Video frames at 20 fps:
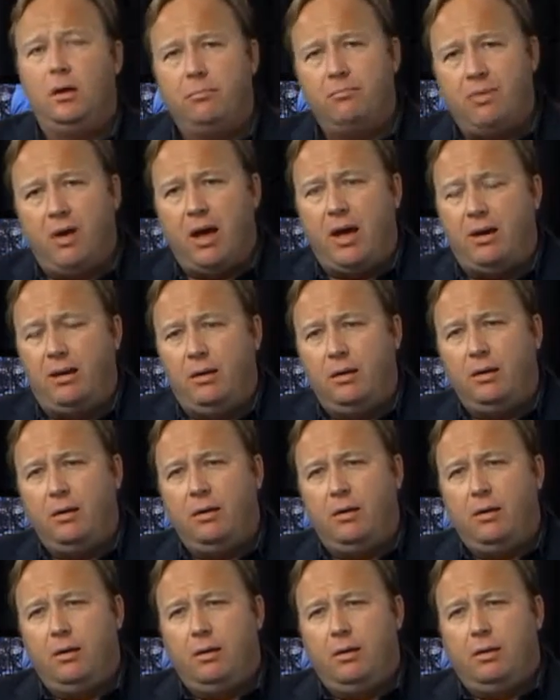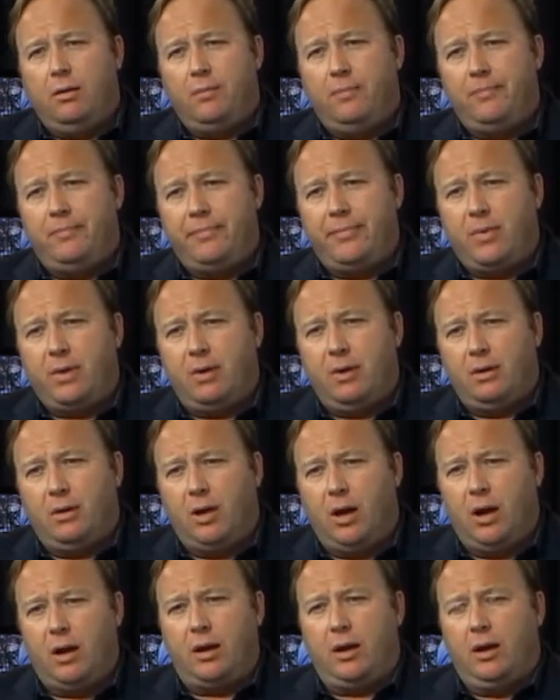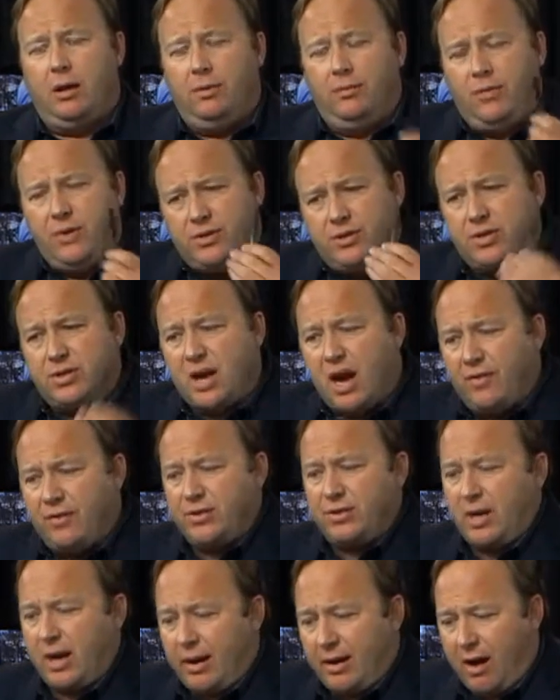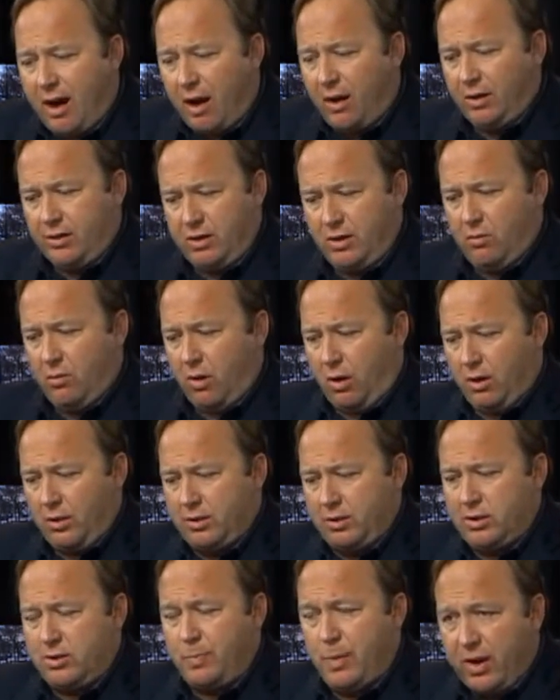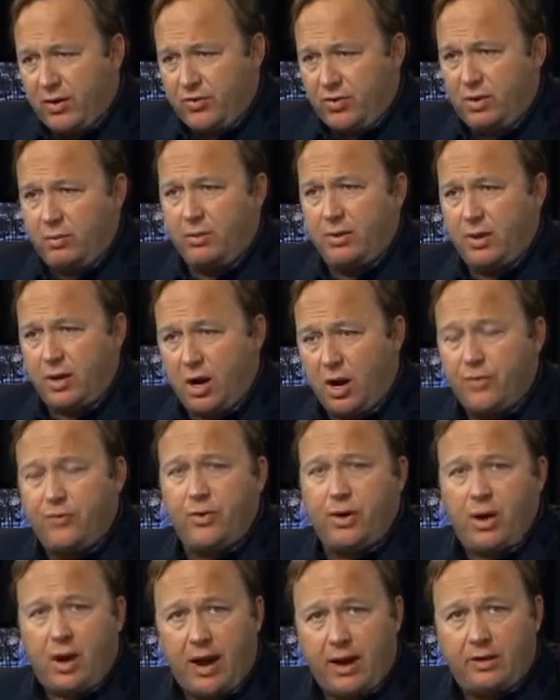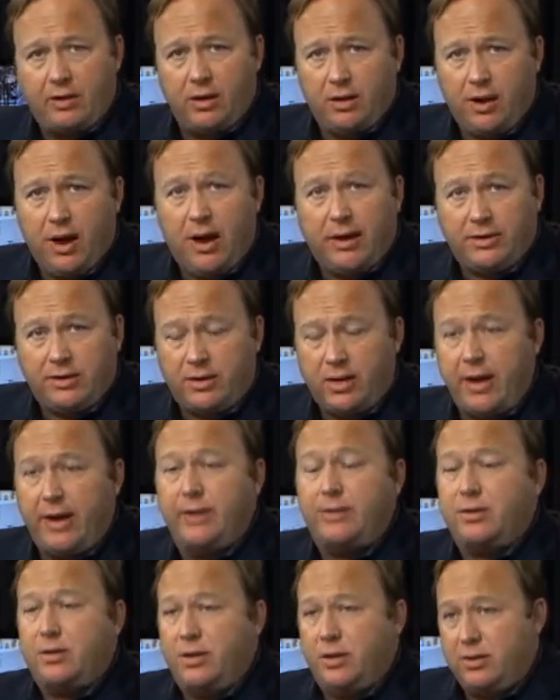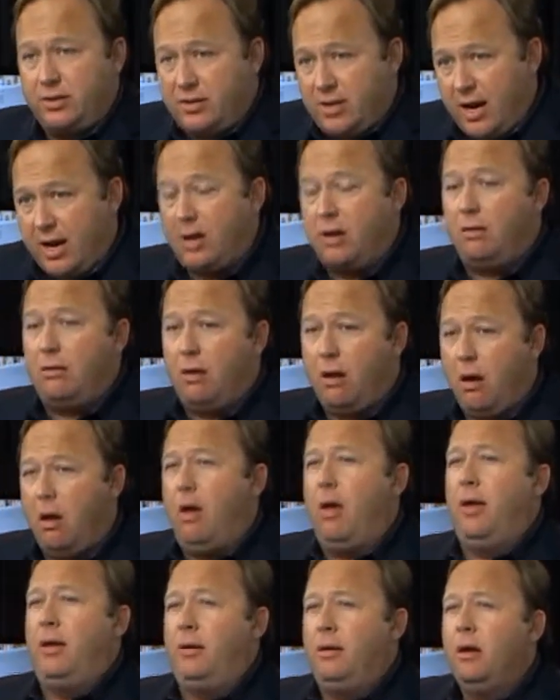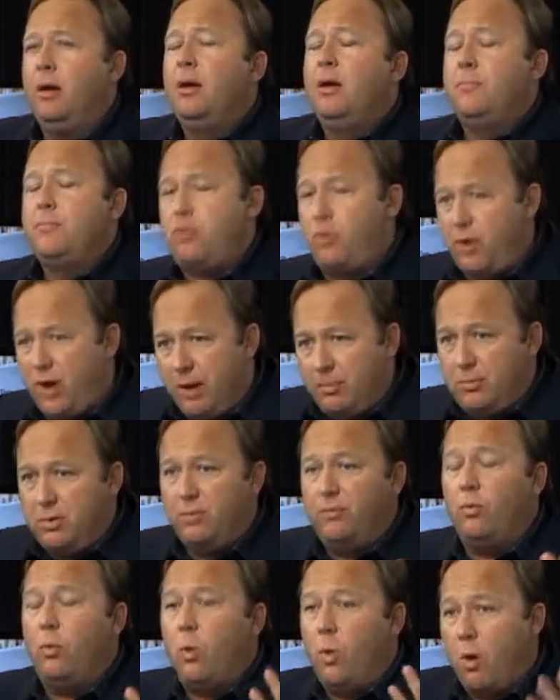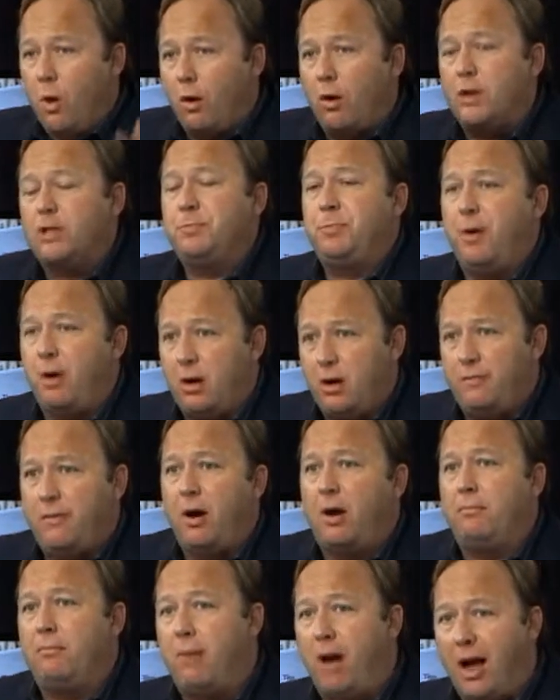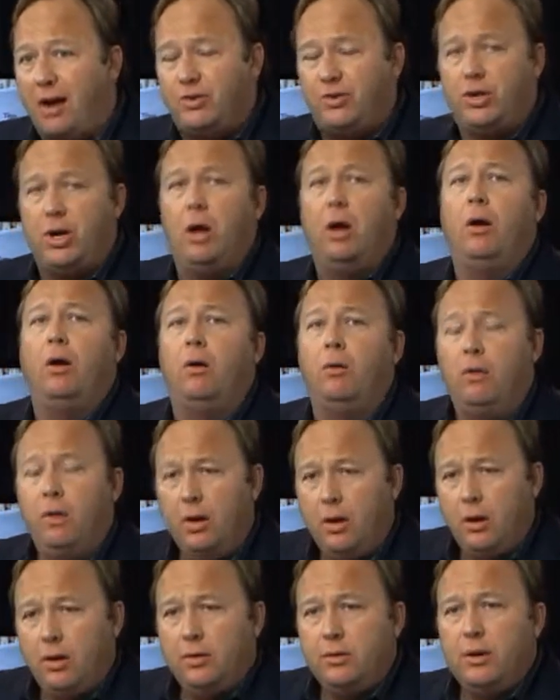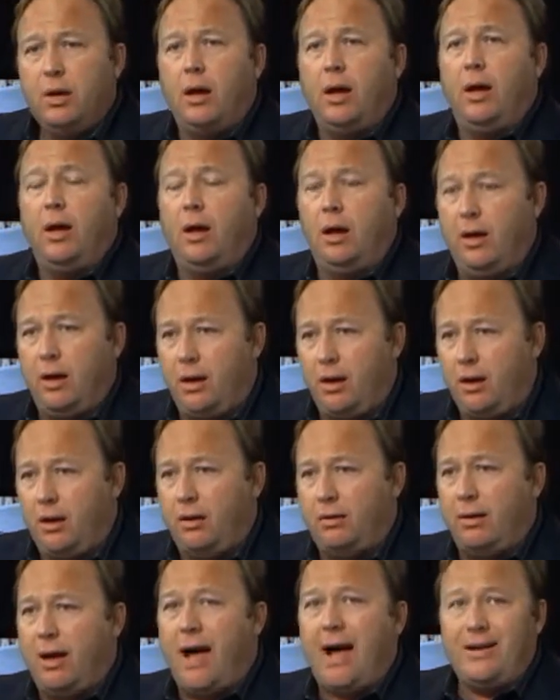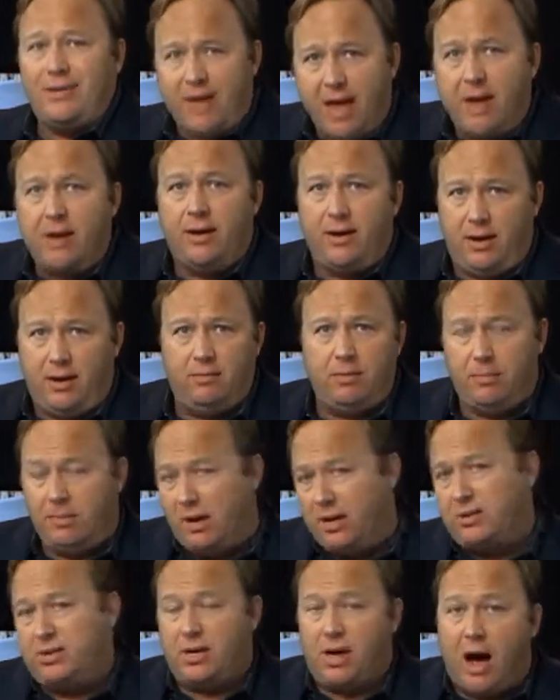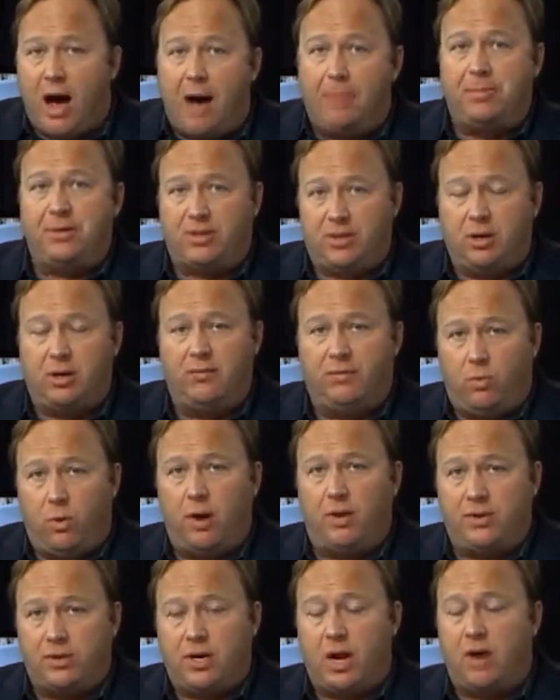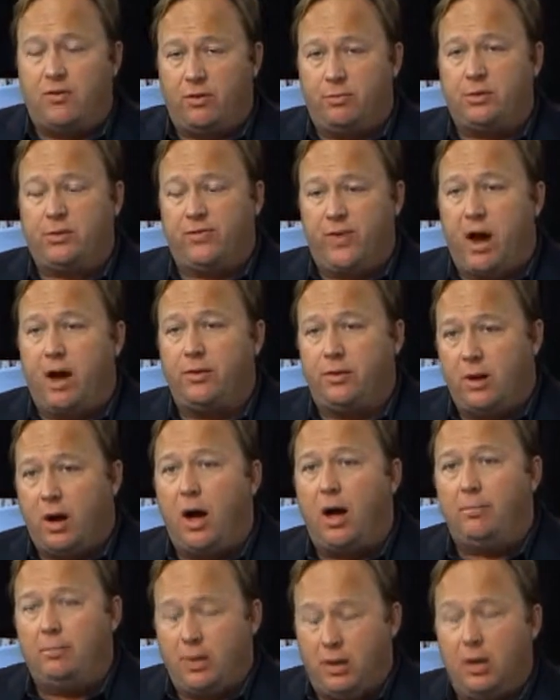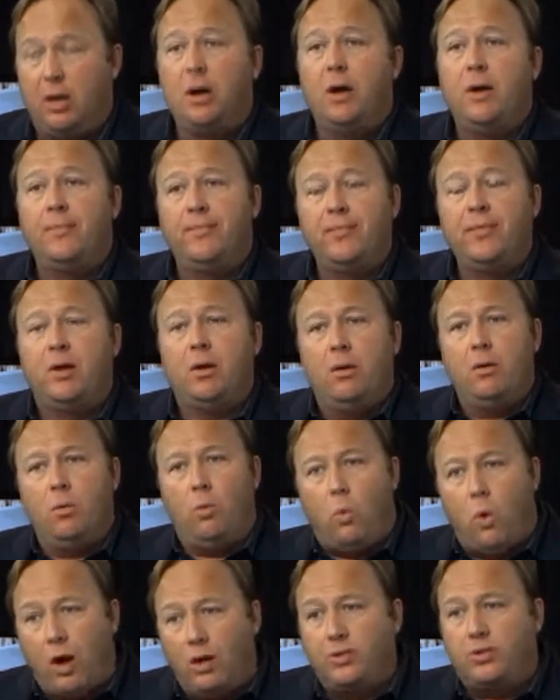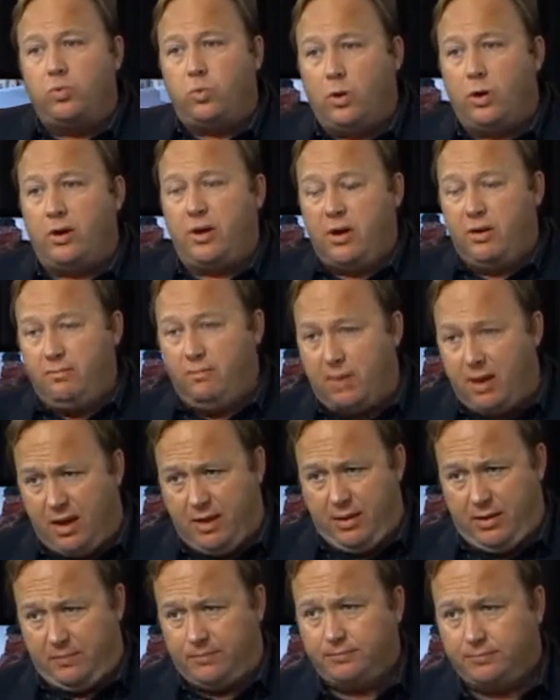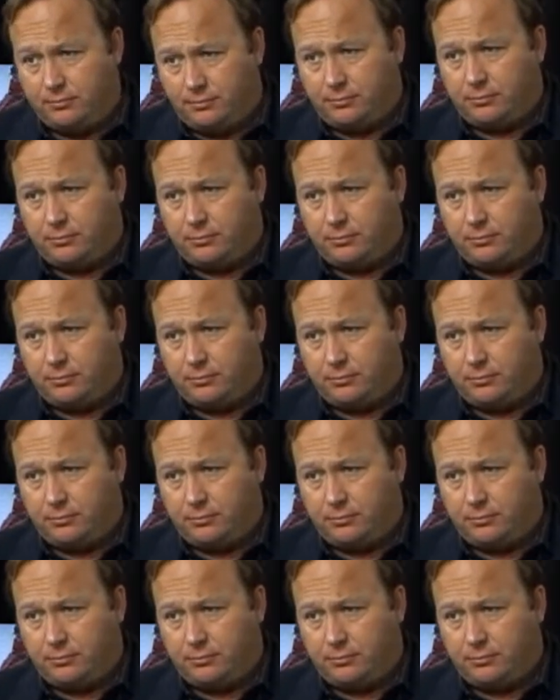But look, this is how the psychology works, especially with a country like the United States that has taken on preemptive war as part of our macho identity. I mean, it's the opposite of what this country was founded on. But once we're committed,